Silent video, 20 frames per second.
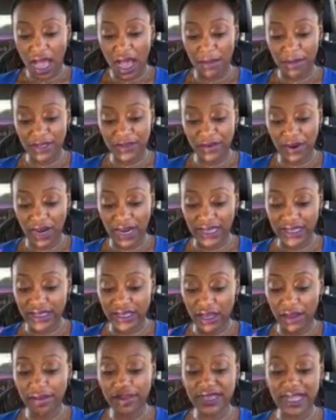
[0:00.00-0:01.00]
as far
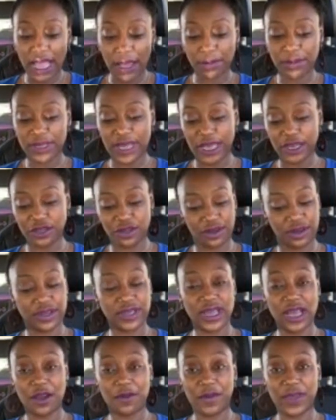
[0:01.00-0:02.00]
as self-sabotaging
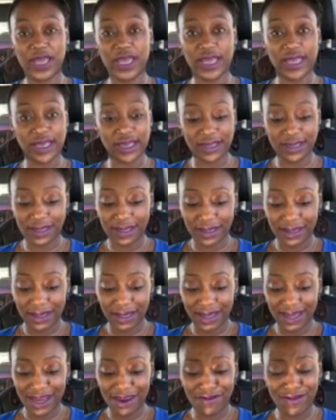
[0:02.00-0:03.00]
yourself, is
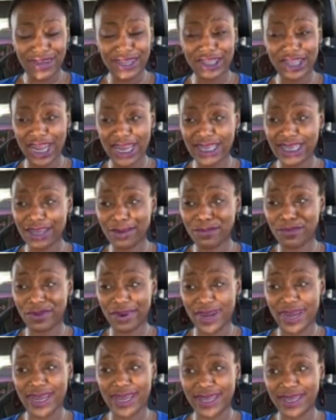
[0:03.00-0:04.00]
rejecting
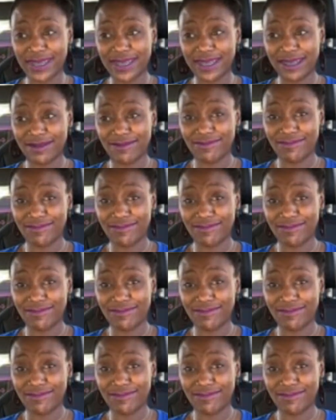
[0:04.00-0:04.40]
praise.